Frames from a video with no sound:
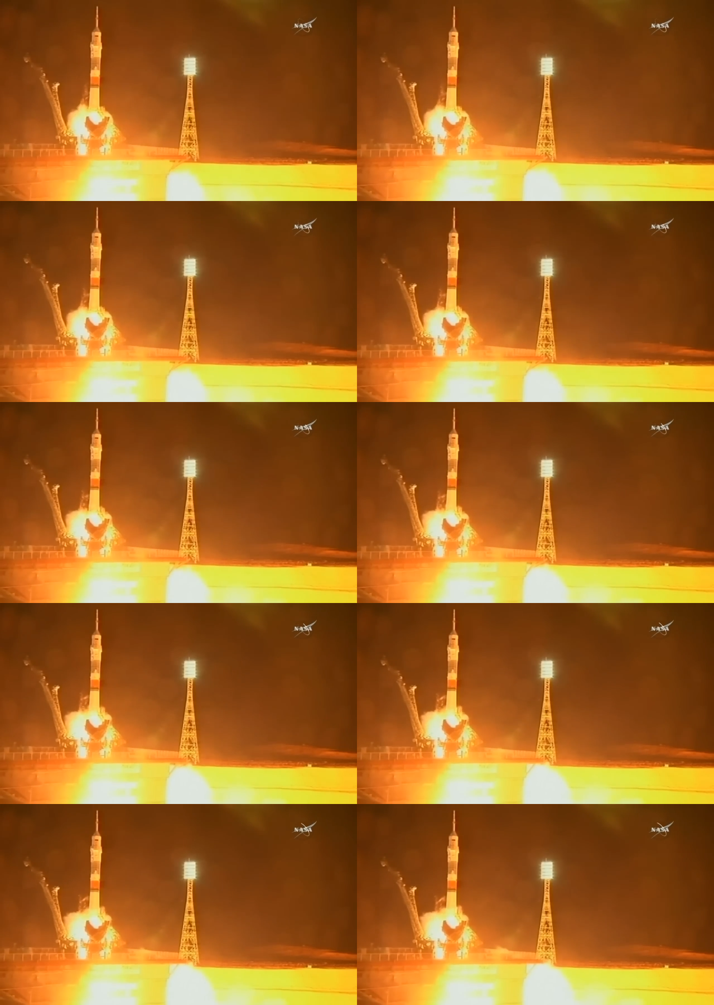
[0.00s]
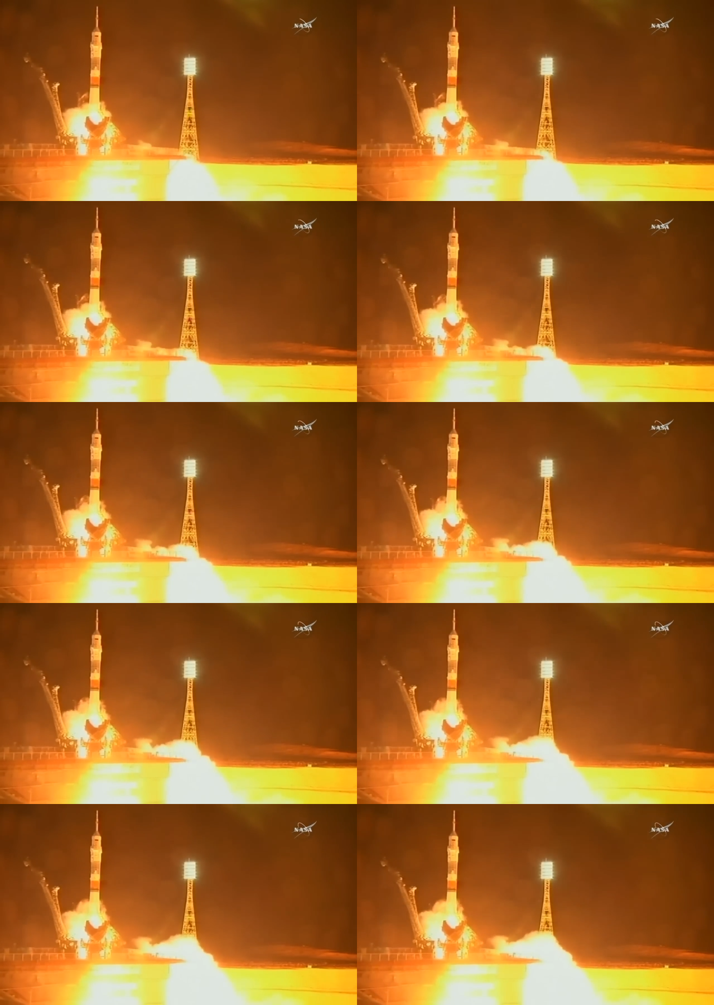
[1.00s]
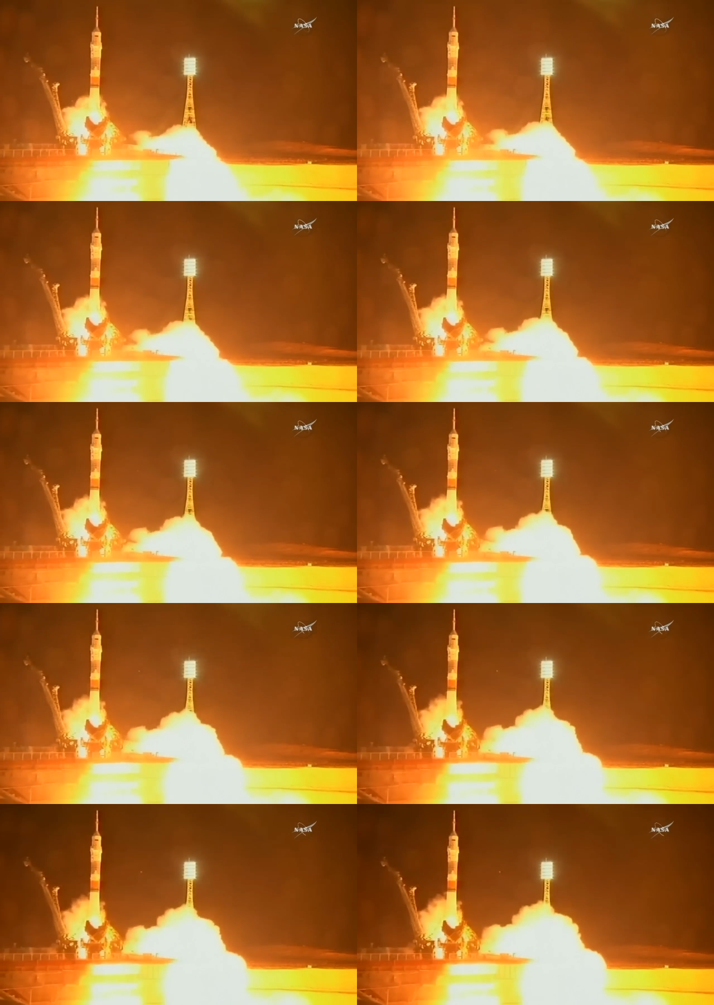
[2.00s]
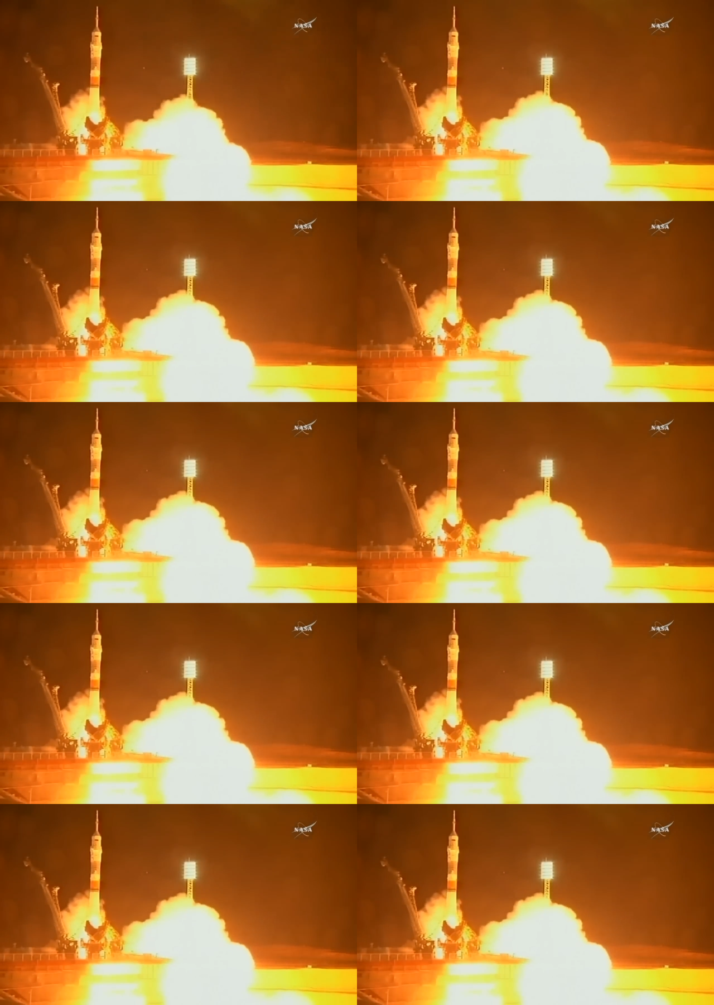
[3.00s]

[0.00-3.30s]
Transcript: Nobody's mouth can be seen.